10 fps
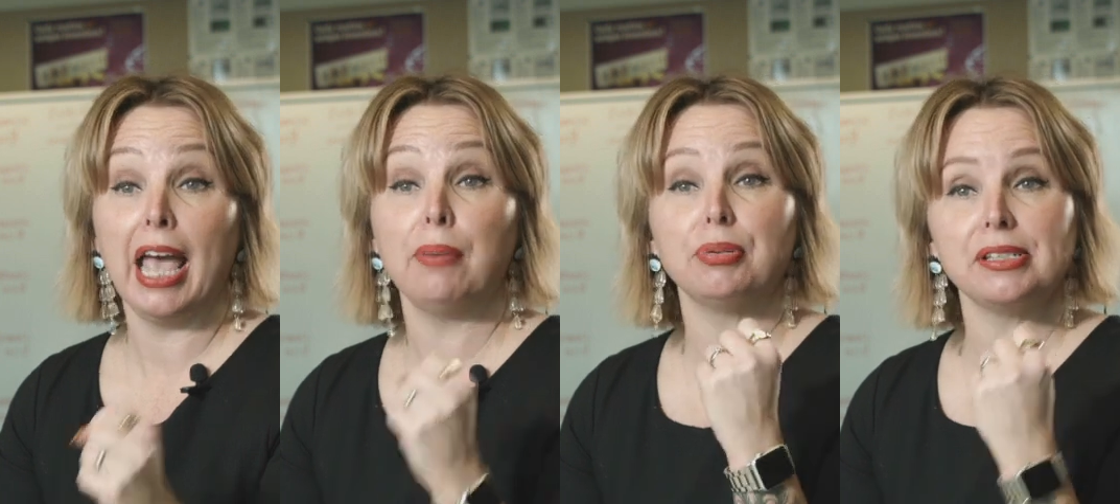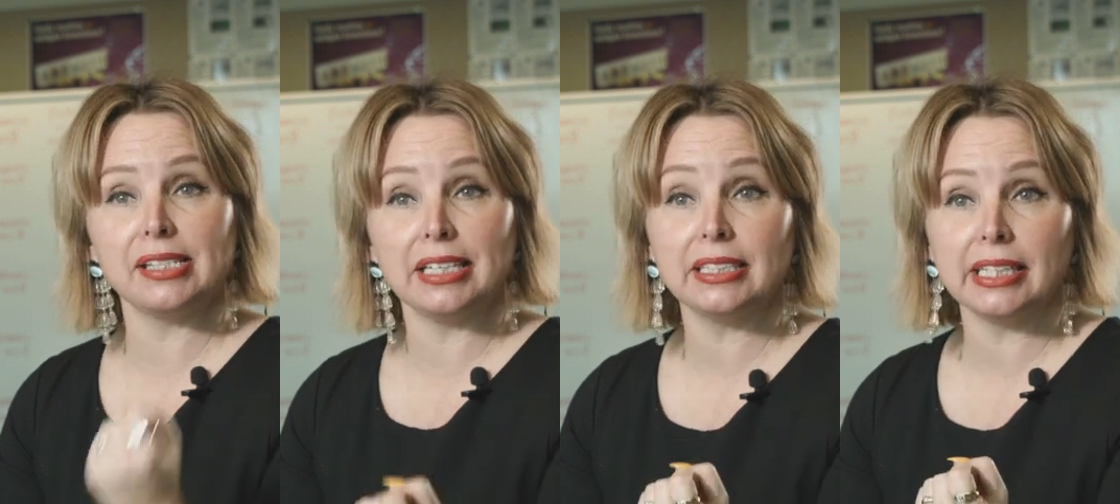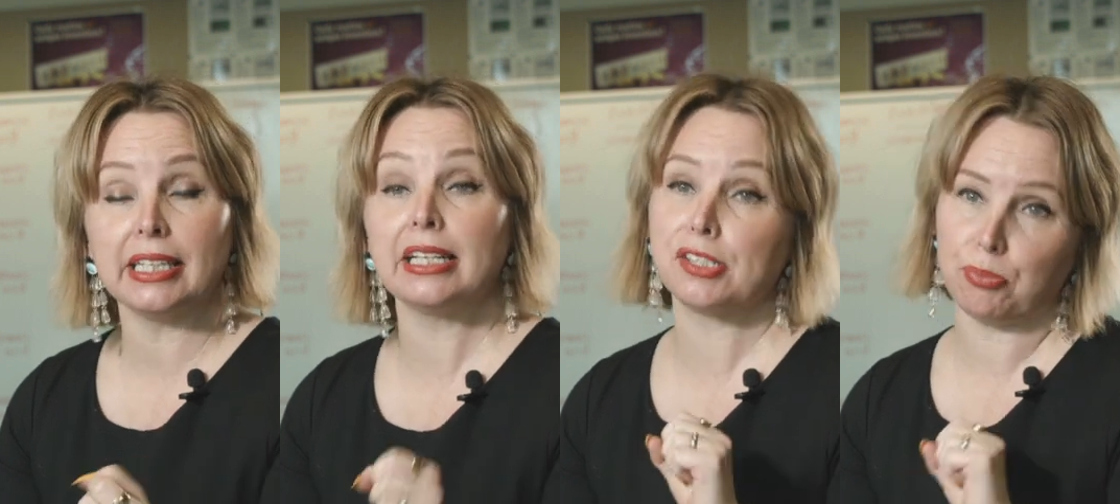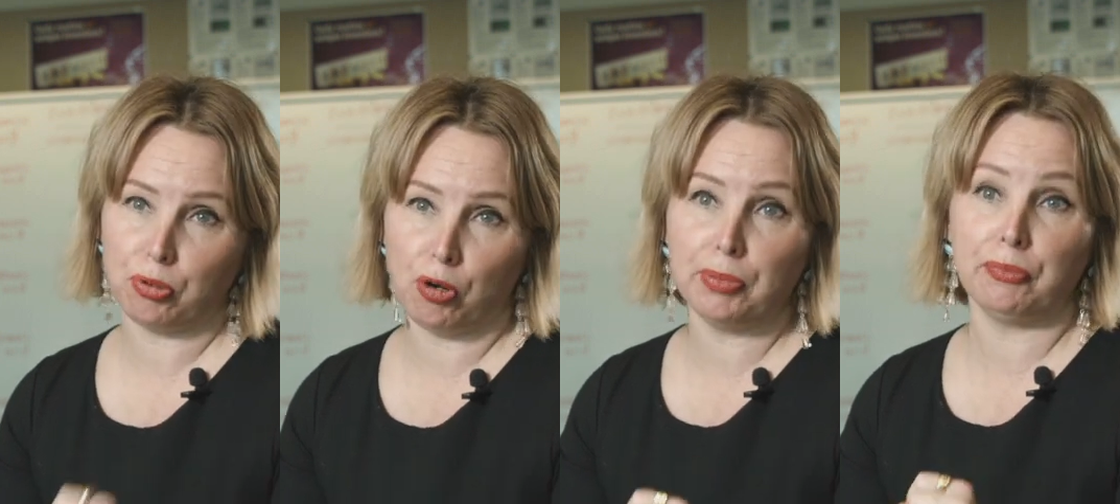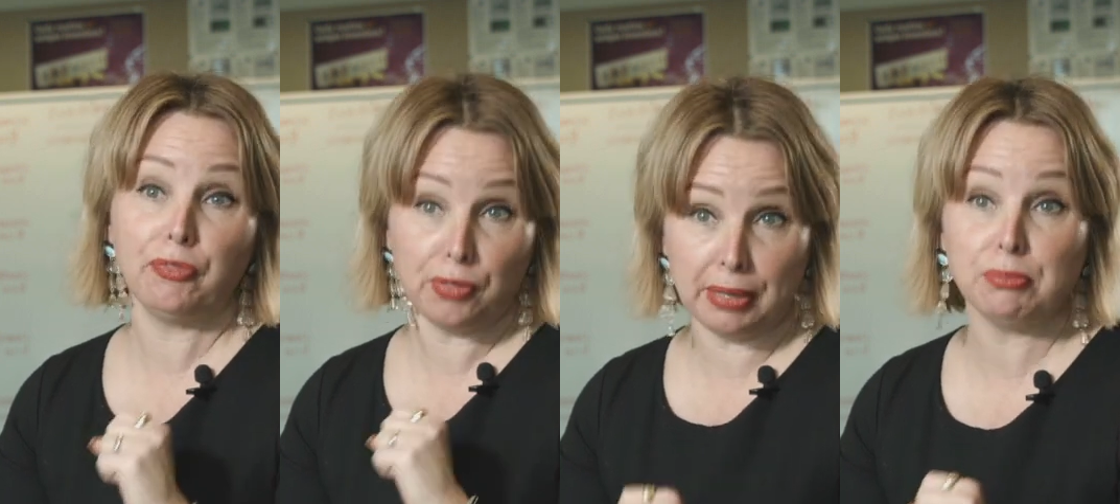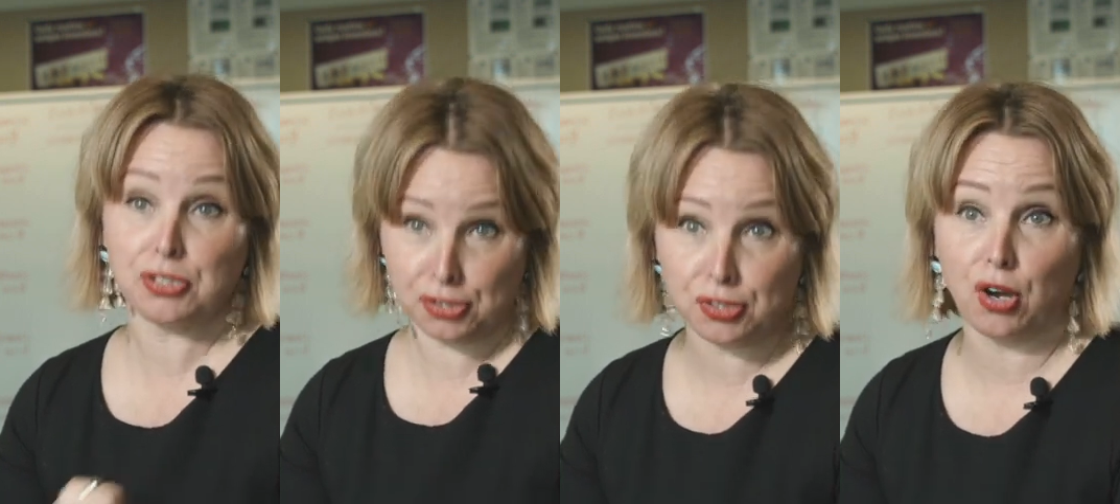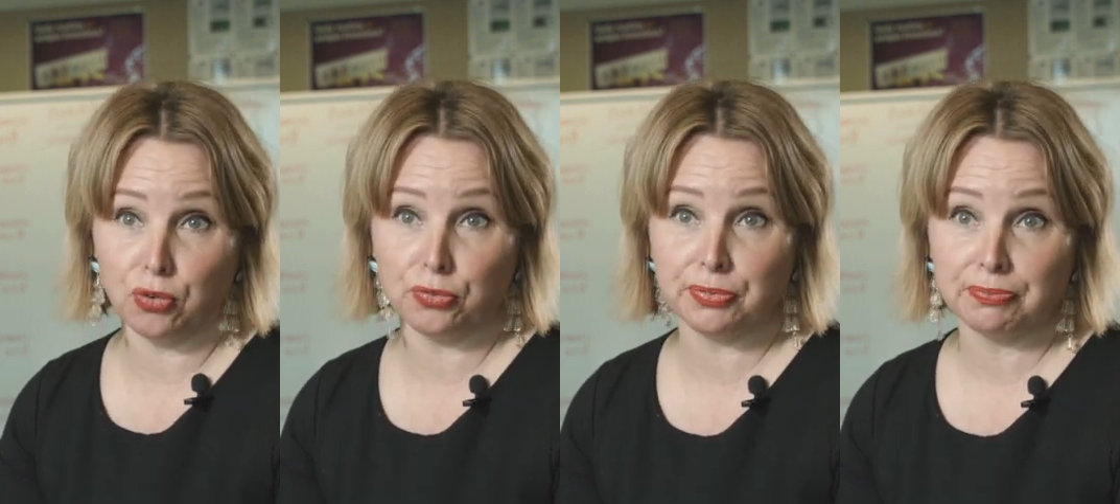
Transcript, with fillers: and presenting it as a problem for them to solve.